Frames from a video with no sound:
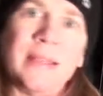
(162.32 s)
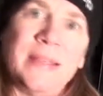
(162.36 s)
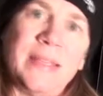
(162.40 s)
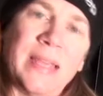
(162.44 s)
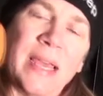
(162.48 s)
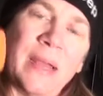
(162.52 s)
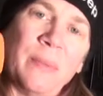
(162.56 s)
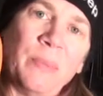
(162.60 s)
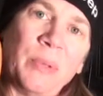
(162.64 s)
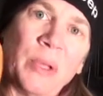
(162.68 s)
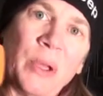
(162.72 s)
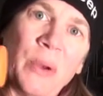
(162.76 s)

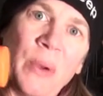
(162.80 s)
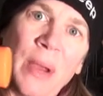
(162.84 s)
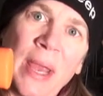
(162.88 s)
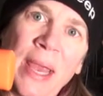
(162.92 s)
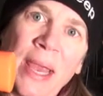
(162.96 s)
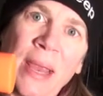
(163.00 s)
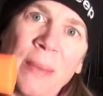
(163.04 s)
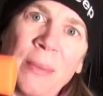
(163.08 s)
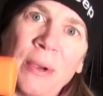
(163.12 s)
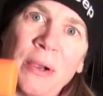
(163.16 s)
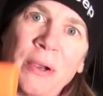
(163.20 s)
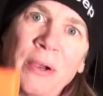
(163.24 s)
dead blow
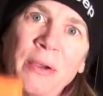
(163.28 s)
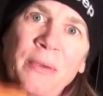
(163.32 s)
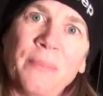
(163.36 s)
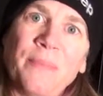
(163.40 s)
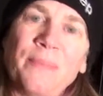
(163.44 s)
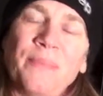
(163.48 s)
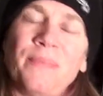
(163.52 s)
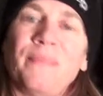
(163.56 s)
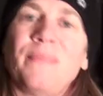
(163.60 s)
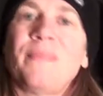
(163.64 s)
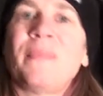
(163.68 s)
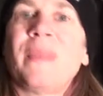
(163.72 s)
hammer,
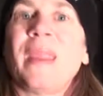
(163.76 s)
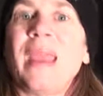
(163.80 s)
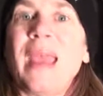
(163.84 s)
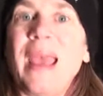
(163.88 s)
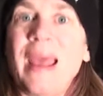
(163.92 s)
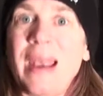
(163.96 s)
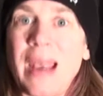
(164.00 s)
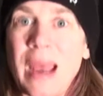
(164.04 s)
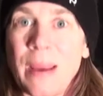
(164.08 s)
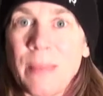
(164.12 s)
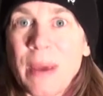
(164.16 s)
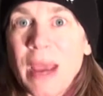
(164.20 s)

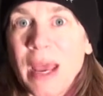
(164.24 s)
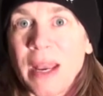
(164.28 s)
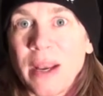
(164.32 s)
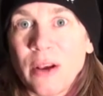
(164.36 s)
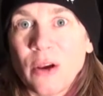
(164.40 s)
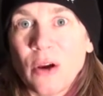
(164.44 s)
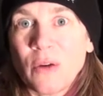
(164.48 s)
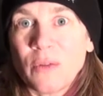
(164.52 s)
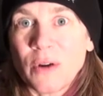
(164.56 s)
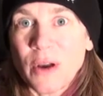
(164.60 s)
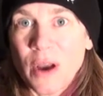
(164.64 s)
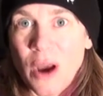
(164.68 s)
and I'm
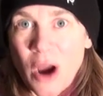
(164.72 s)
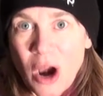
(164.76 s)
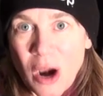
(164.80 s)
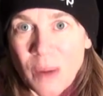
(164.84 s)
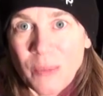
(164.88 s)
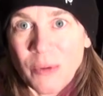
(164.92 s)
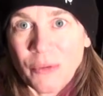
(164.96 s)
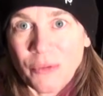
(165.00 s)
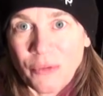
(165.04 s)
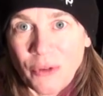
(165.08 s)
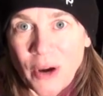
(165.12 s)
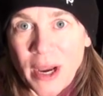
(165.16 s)
heading over to
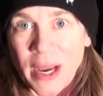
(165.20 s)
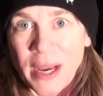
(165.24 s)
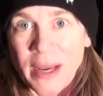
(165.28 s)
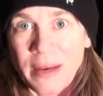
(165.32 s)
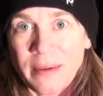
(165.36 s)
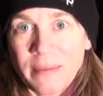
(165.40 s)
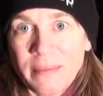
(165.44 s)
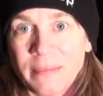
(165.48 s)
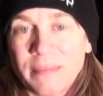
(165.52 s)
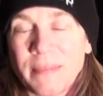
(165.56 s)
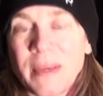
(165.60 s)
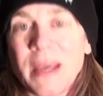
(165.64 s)
Harbor
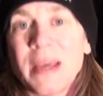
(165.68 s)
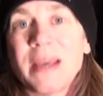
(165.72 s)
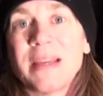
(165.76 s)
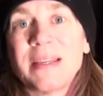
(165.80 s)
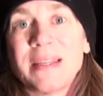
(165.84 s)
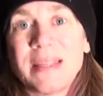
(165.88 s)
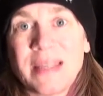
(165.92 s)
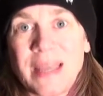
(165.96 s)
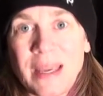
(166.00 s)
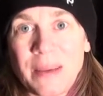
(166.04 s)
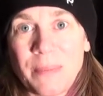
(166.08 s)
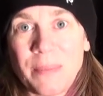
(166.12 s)
Freight
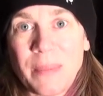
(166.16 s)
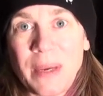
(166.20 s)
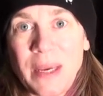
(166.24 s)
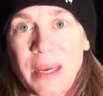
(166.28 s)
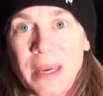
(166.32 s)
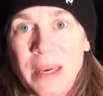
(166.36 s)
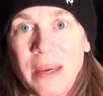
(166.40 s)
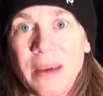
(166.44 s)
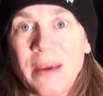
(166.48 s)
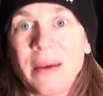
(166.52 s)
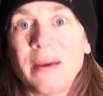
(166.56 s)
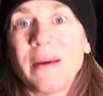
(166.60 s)
to get
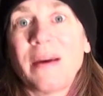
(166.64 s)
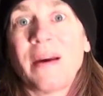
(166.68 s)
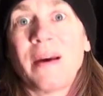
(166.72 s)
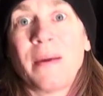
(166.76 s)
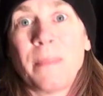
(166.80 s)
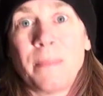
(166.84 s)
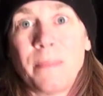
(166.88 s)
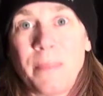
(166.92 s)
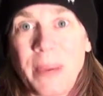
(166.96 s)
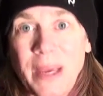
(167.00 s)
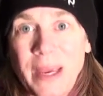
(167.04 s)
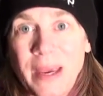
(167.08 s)
me a
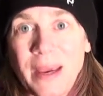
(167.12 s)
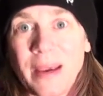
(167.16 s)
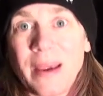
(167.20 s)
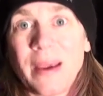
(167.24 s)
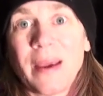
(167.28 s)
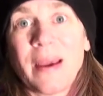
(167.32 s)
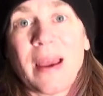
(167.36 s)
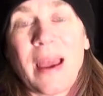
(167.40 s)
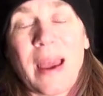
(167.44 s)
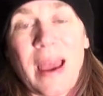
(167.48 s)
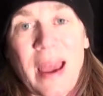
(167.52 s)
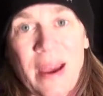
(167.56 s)

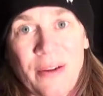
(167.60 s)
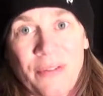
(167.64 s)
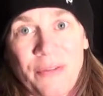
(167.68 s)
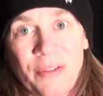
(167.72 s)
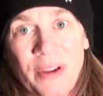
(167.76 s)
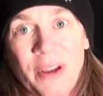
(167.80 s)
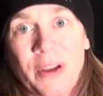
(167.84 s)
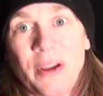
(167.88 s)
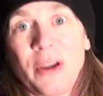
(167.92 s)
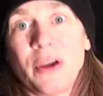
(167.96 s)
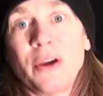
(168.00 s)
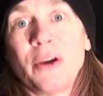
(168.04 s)
big
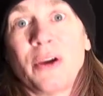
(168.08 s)
effing